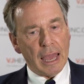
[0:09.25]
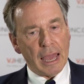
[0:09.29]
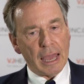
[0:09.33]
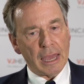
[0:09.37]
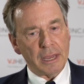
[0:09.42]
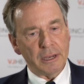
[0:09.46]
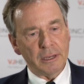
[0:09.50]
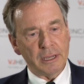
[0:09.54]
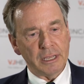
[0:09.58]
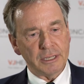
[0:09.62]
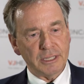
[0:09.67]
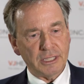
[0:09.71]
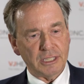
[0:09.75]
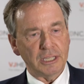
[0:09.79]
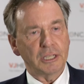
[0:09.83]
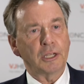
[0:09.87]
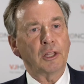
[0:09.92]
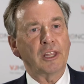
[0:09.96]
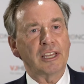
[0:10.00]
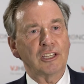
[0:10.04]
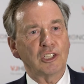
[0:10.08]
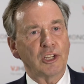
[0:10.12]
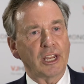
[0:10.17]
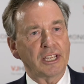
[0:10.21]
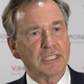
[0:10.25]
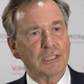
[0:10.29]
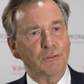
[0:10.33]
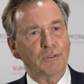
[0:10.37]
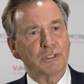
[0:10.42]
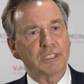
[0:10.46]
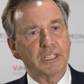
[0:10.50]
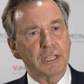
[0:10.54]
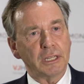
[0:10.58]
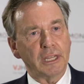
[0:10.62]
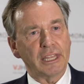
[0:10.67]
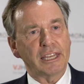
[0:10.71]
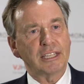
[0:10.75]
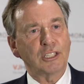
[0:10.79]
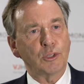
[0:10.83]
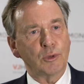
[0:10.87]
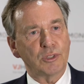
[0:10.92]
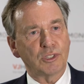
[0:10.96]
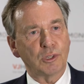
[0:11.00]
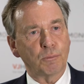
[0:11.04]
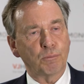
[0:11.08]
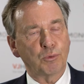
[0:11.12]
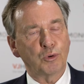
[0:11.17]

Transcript: and its single agent activity led to its